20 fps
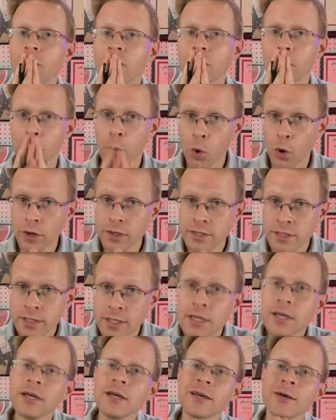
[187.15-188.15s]
The Port,
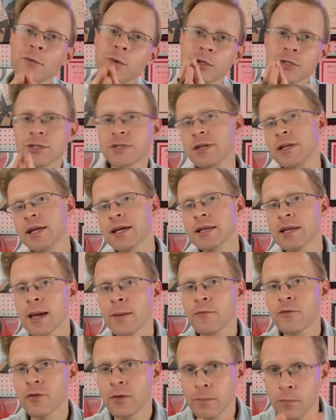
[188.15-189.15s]
which is the
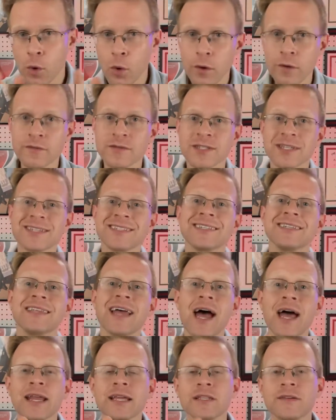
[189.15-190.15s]
nickname for the Port of
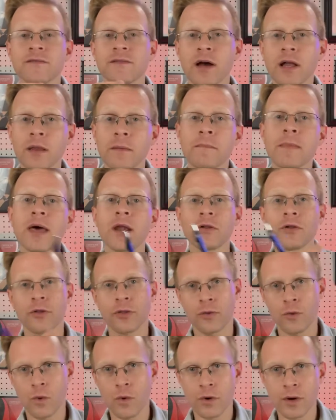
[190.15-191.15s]
Cincinnati Developmental
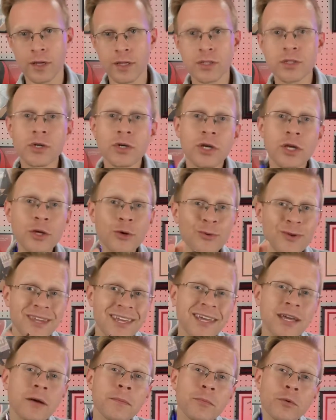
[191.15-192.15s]
Authority, took a
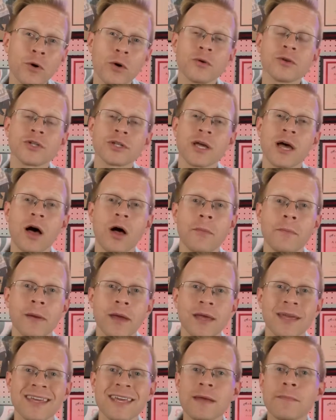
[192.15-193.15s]
unique approach to
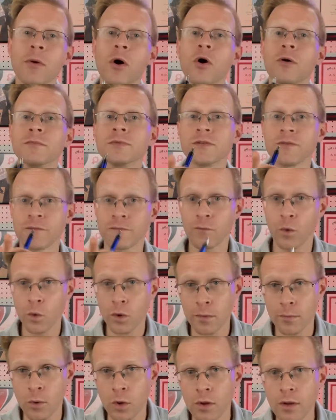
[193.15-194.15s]
helping keep homes
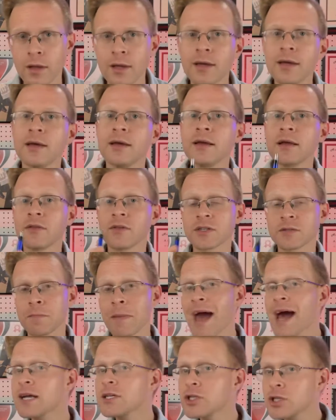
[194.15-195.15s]
affordable. This
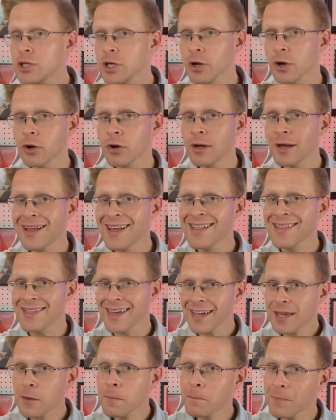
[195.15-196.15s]
past year,
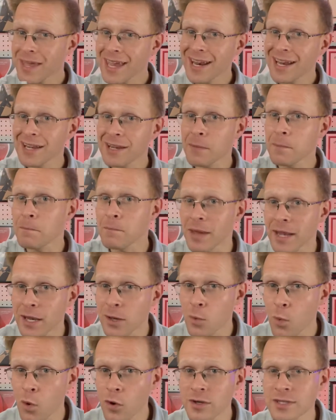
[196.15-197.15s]
they competed in
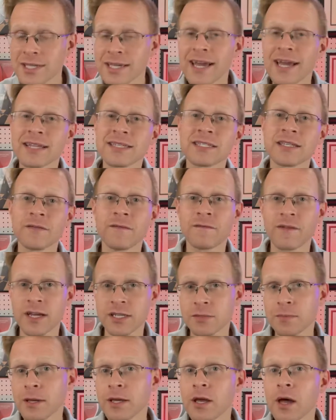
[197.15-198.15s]
bidding wars against
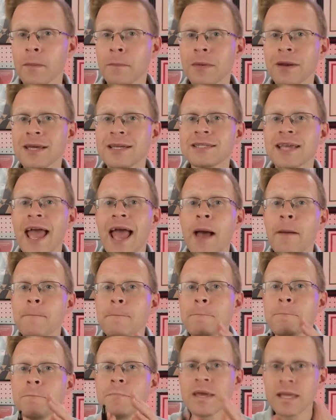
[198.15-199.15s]
investment companies
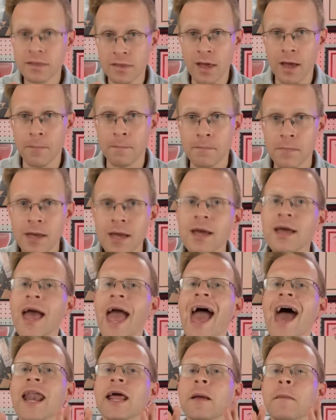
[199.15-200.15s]
and beat them,
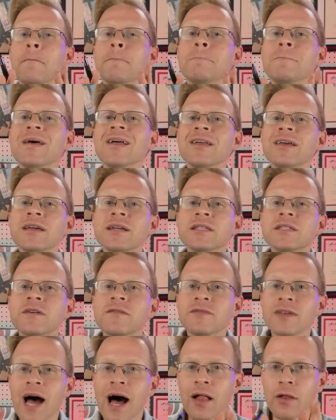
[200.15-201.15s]
adding millions
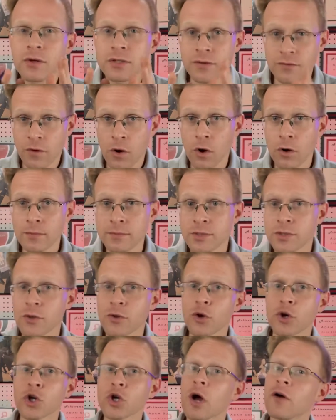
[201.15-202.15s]
of dollars of homes to
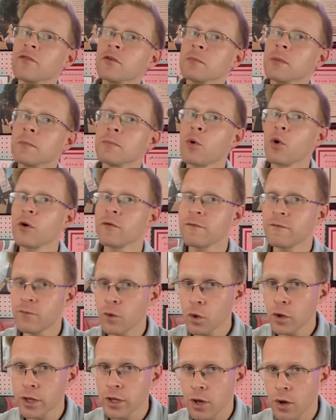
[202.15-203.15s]
their government
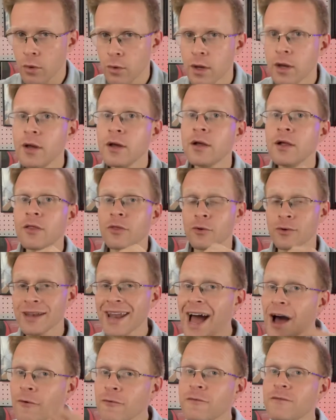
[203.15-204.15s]
portfolio. They're
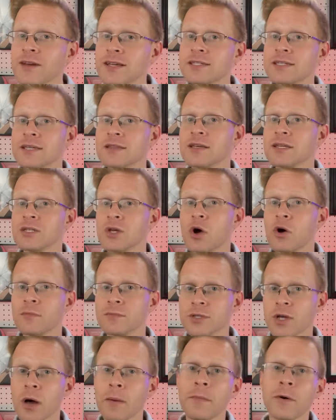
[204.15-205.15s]
now fixing these
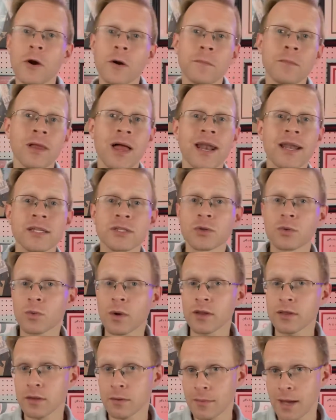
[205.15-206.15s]
homes up and are planning to
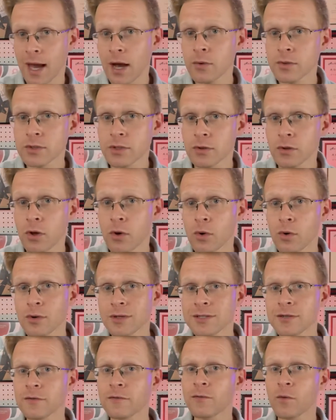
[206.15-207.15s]
rent them out to
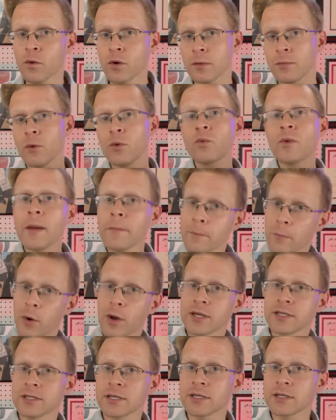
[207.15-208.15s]
locals at affordable rent
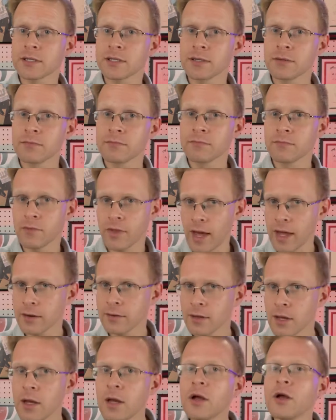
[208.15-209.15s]
prices.
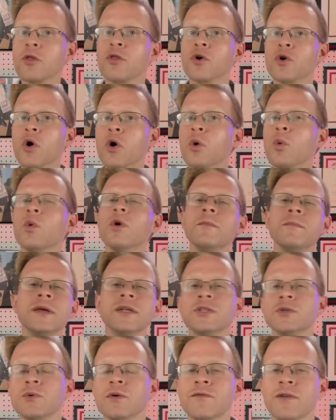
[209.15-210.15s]
Then, the goal would
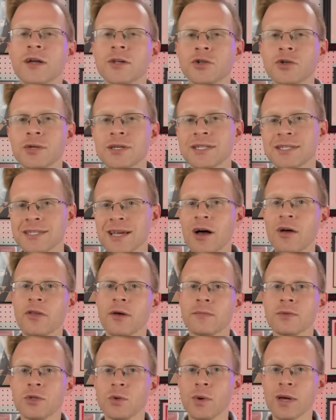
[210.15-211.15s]
be to eventually sell
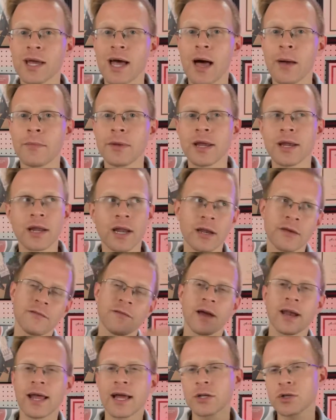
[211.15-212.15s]
them to accommodate any
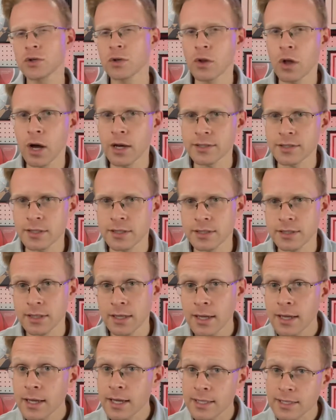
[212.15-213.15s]
financial losses.
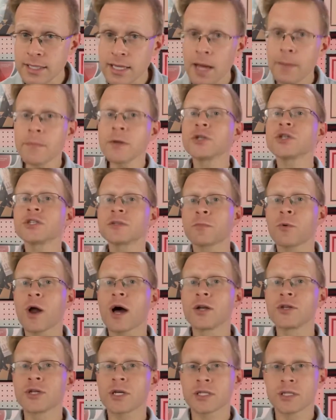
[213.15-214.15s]
It's an ambitious
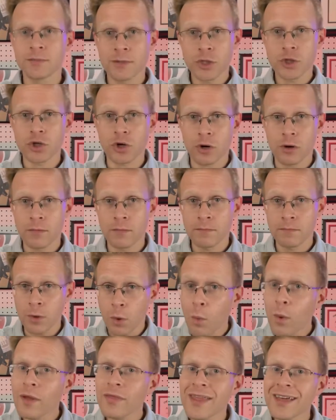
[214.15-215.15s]
project to be sure,
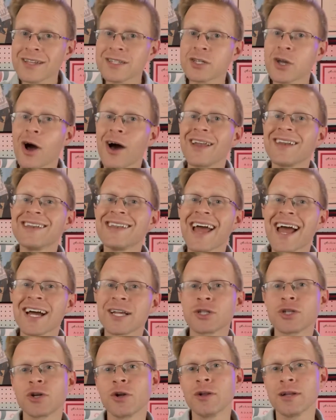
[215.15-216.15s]
but one that has caught
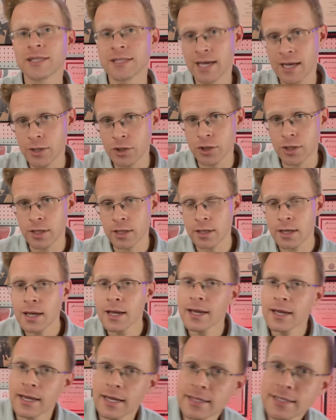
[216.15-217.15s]
national attention.
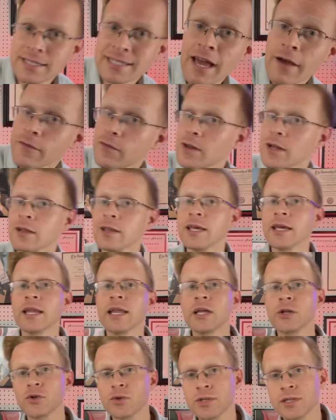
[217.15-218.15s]
It's definitely an
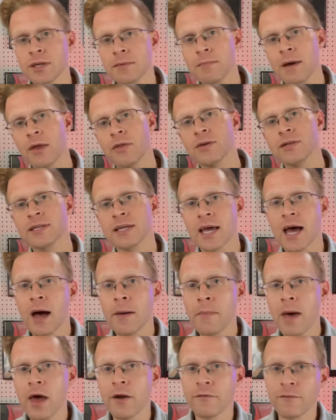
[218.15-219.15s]
interesting method to
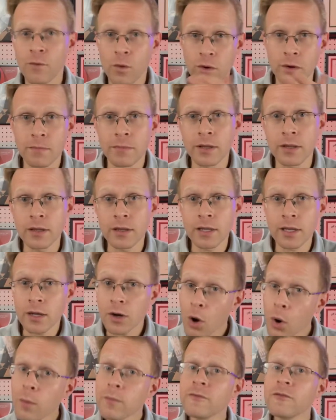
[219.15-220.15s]
combat affordability
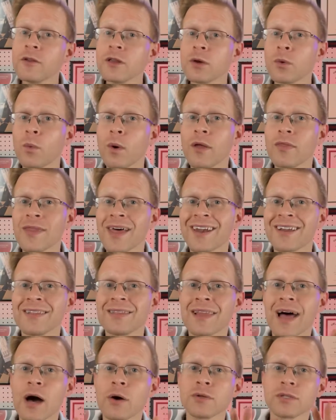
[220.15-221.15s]
and hopefully one that
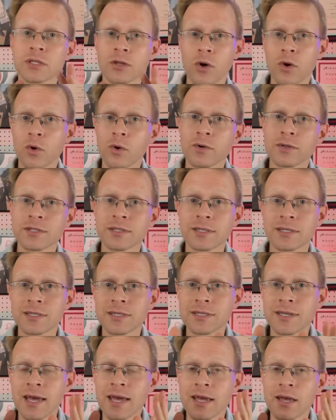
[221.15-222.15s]
allows locals to
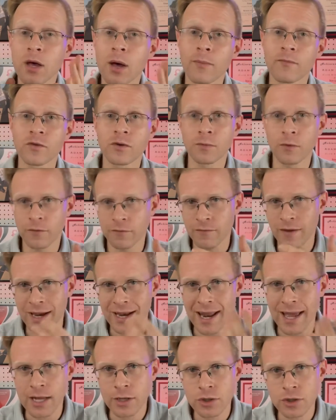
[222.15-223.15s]
stay comfortable
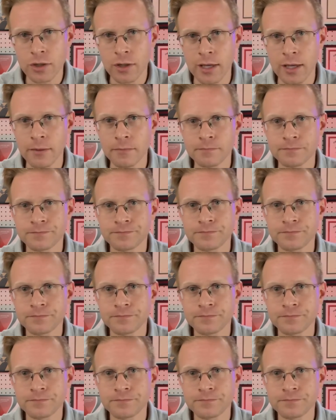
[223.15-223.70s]
financially.